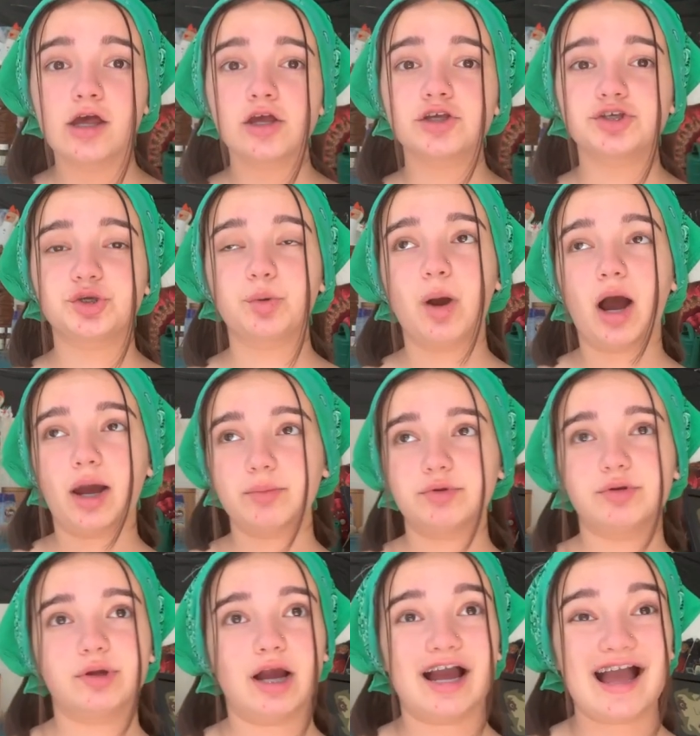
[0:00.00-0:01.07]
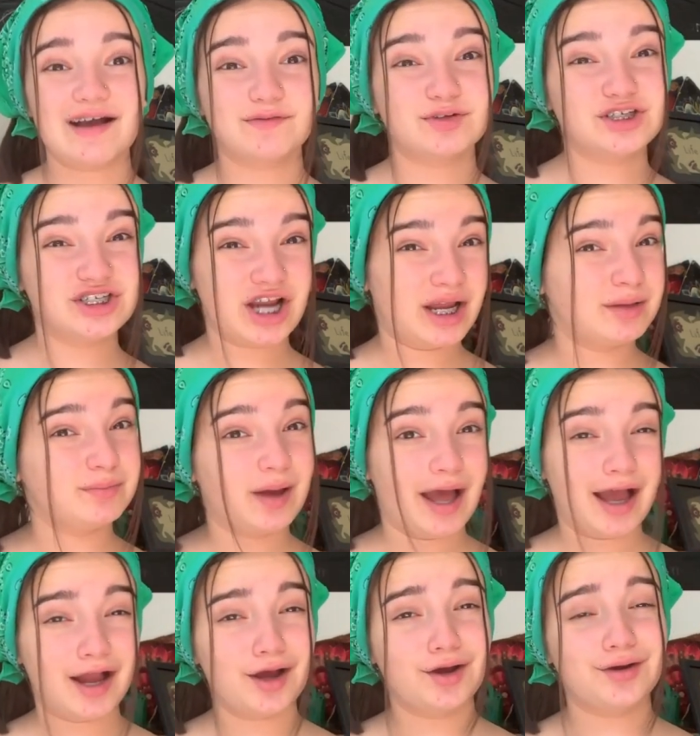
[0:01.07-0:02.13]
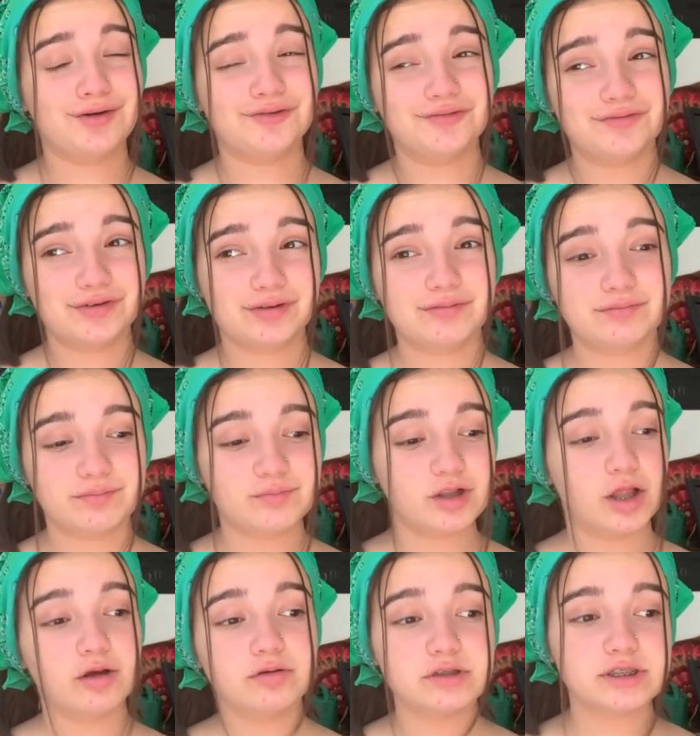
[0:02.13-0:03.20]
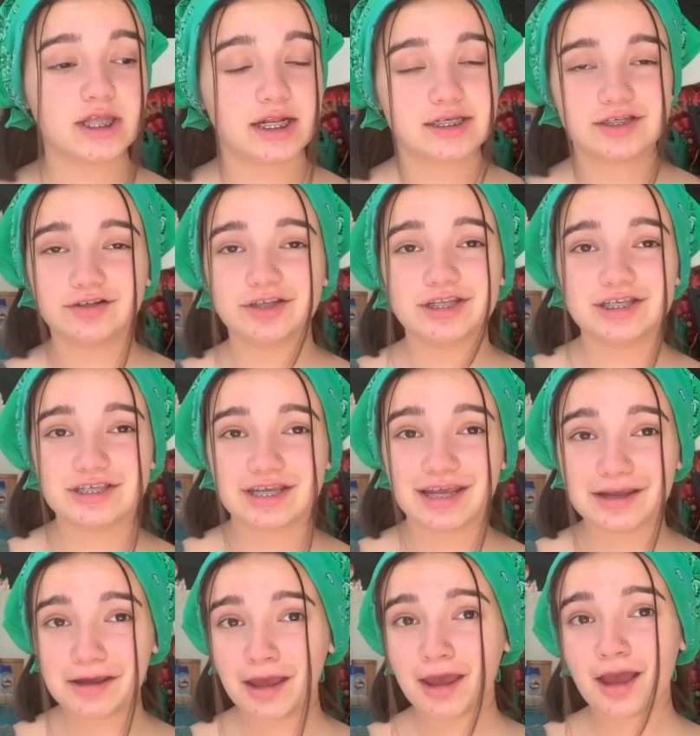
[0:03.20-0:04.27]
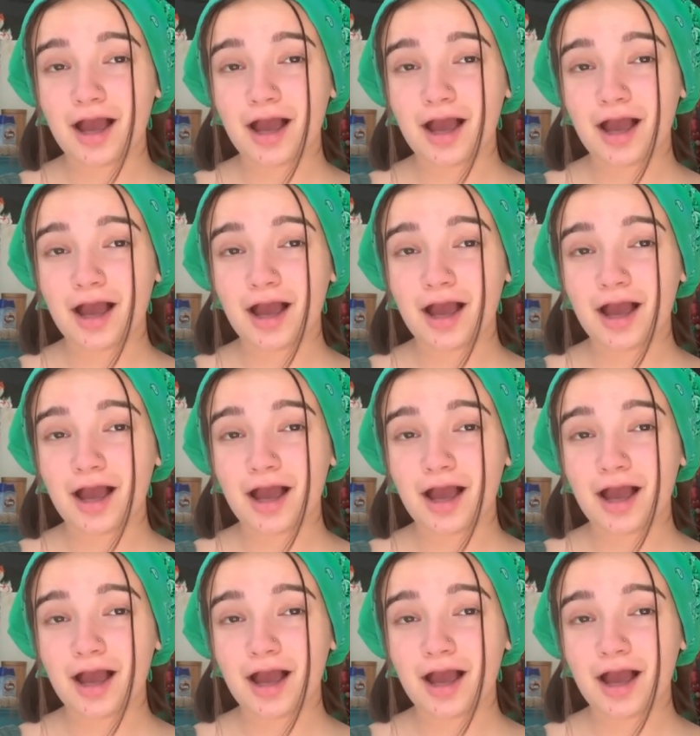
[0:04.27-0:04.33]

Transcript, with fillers: So what I'm doing, I have a giant bag of clothes that I still need to take.